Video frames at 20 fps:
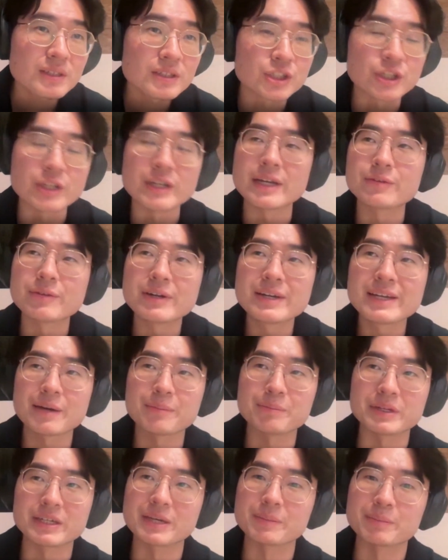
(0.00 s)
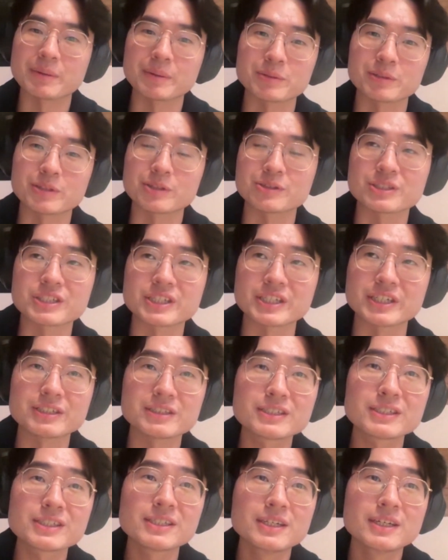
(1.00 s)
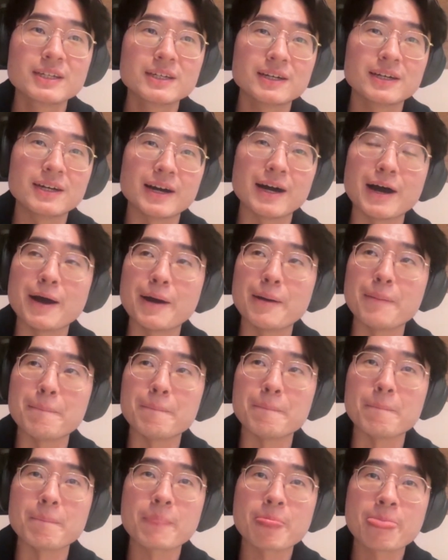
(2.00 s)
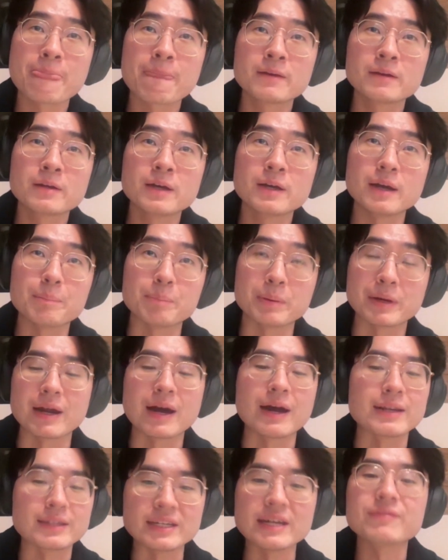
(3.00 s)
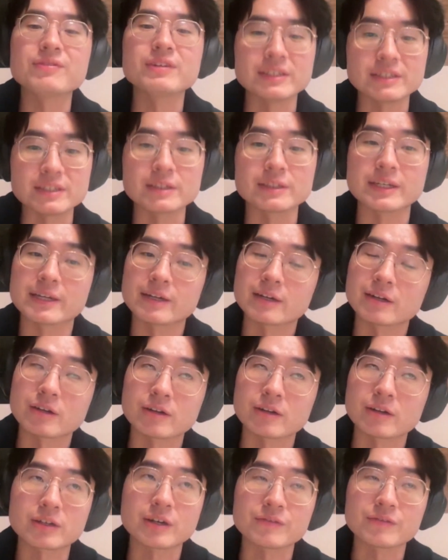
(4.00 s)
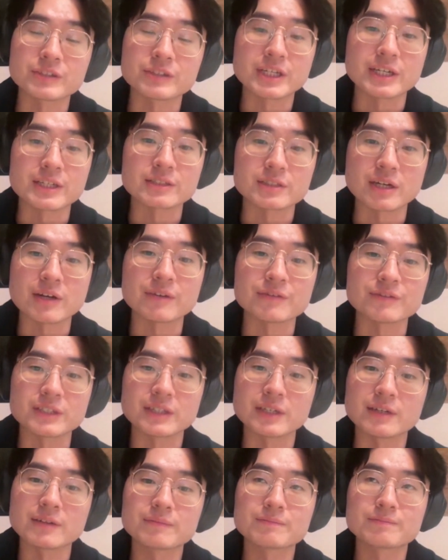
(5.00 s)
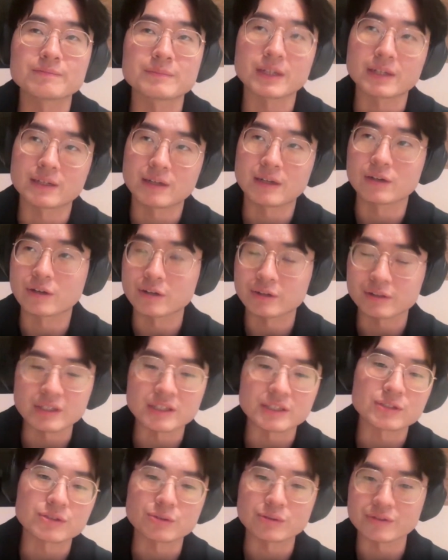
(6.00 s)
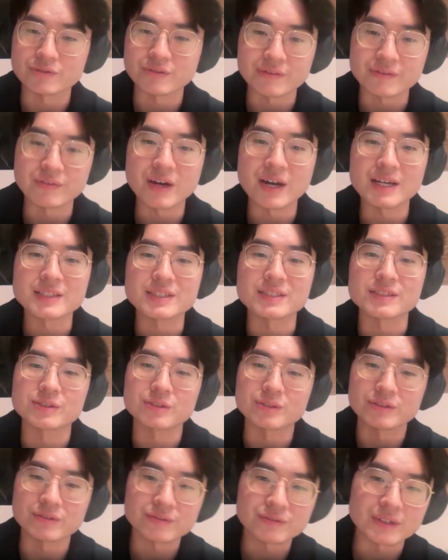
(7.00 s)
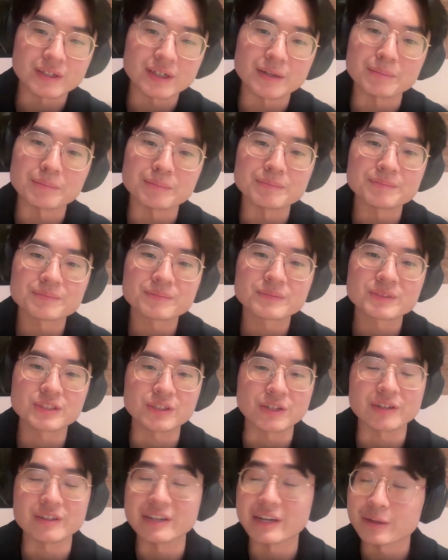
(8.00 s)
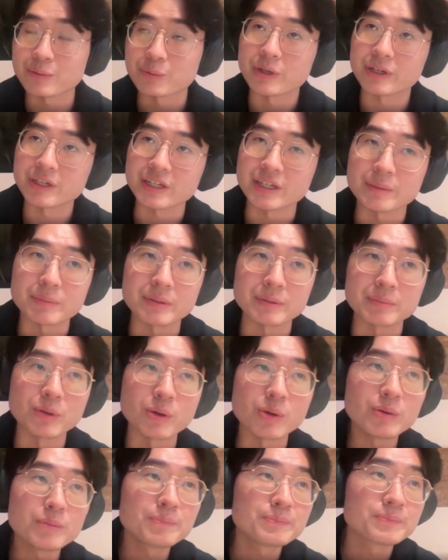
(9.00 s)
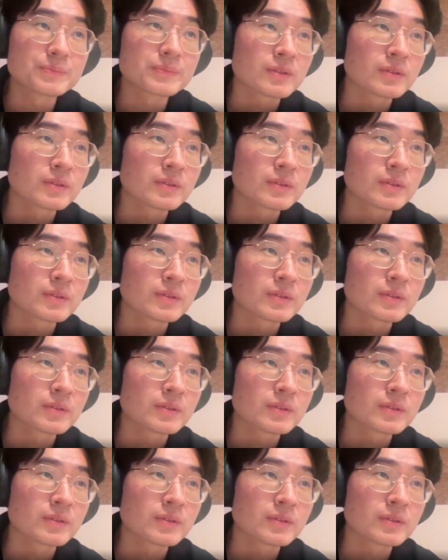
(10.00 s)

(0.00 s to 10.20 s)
So it really helped me keep up with those skills. But I definitely did get a lot of coffee chats after like I got this sort of advice and sort of started networking a bit more.